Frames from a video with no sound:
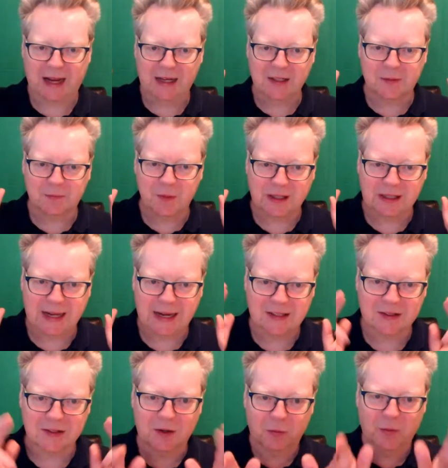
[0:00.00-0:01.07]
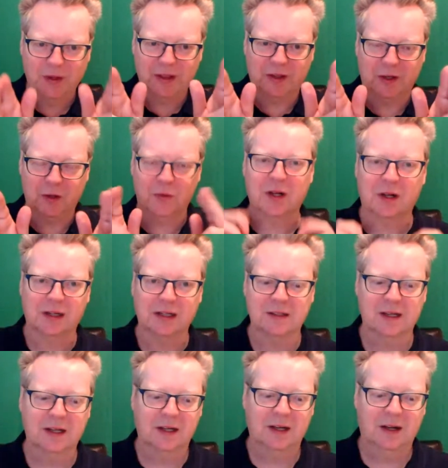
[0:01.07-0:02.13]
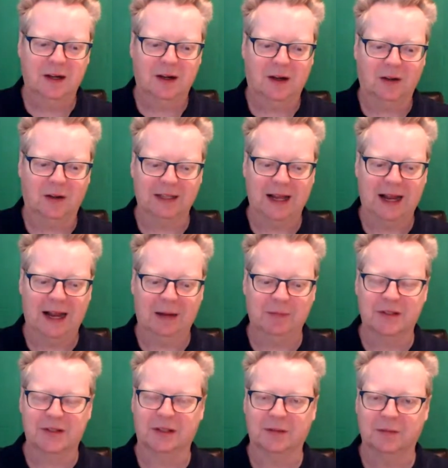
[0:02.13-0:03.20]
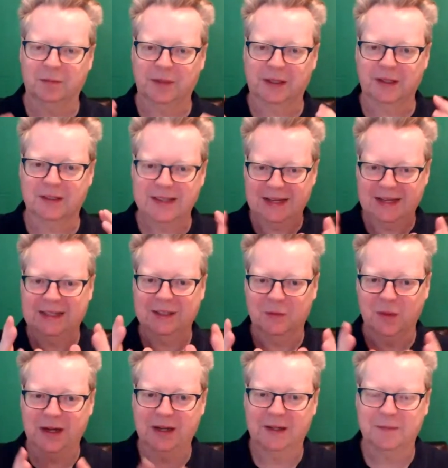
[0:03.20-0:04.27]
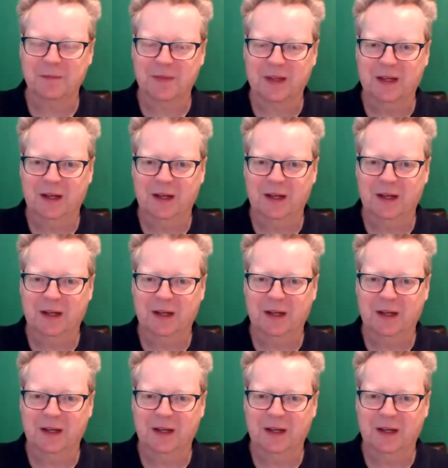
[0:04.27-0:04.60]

as well as with you guys on Amazon, because that is where